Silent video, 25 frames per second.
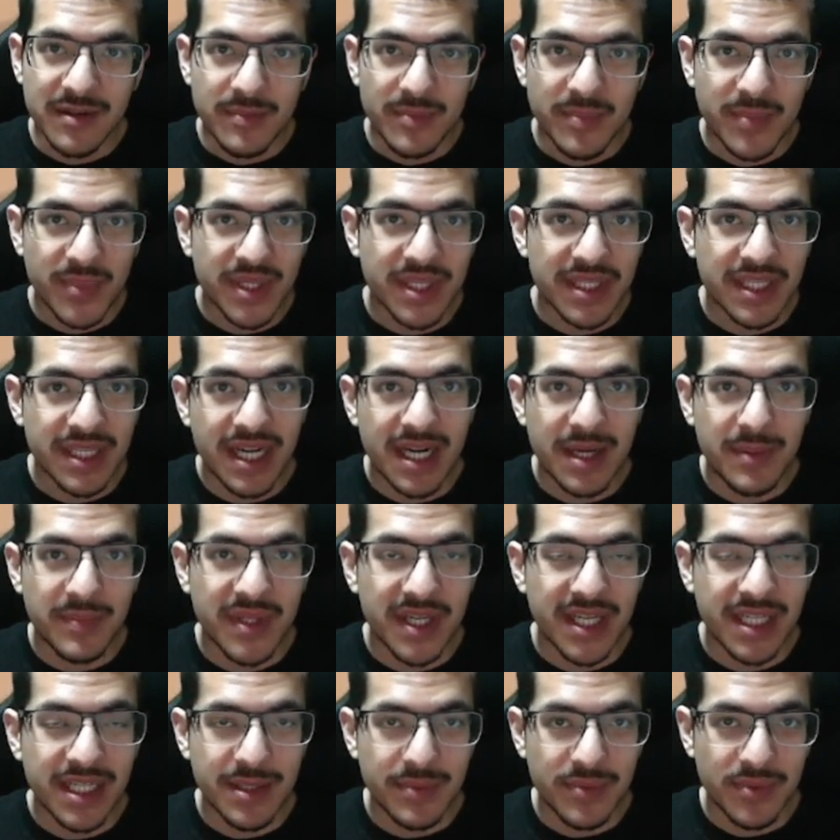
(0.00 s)
but I'm
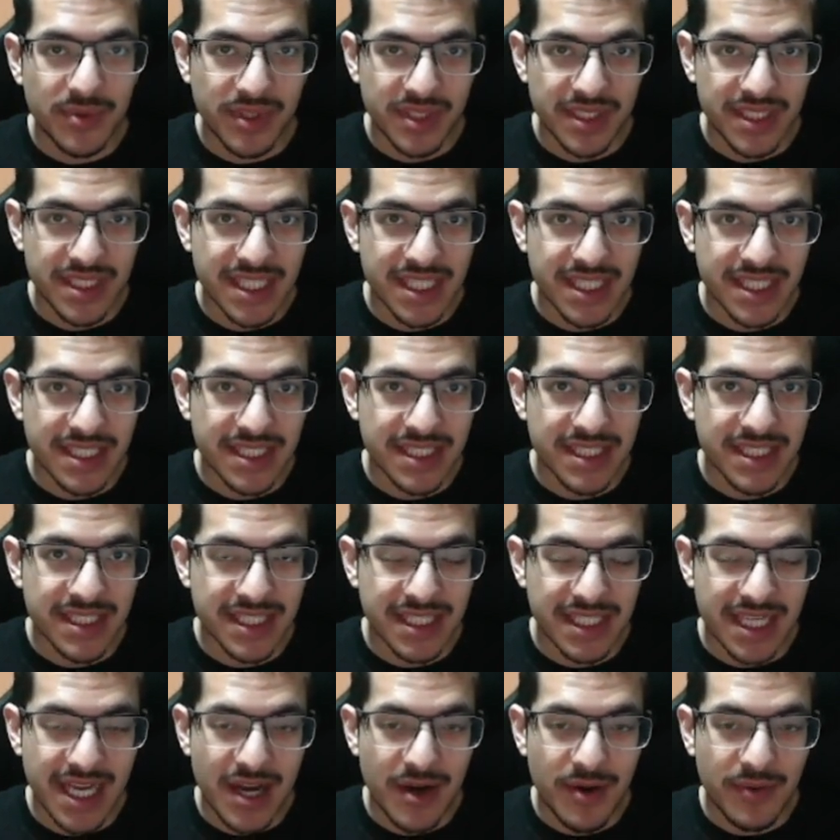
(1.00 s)
not able to test
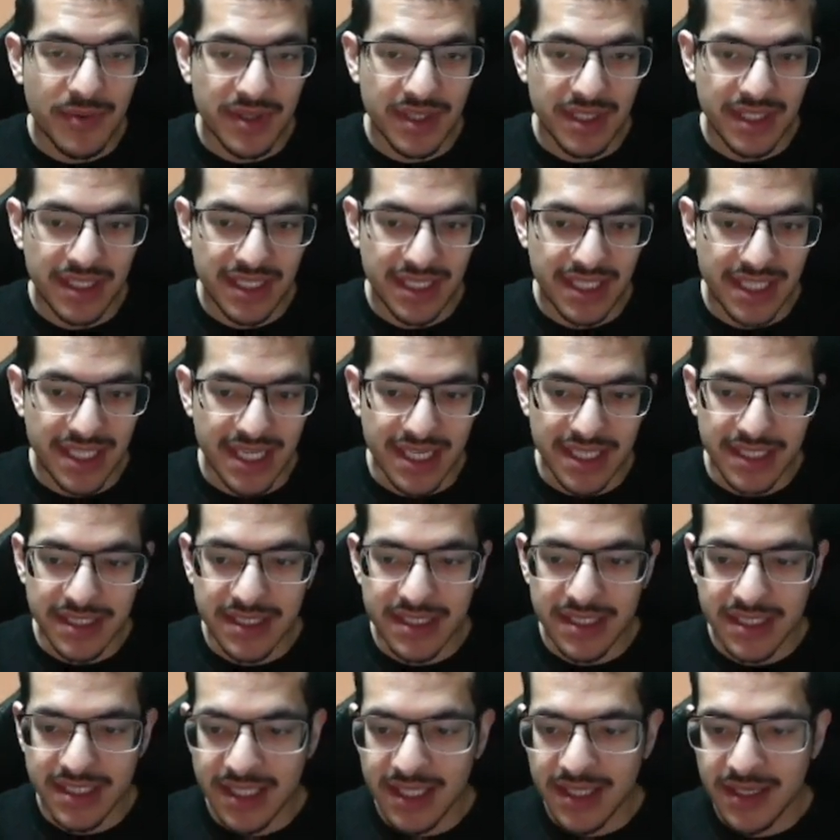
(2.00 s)
it out yet.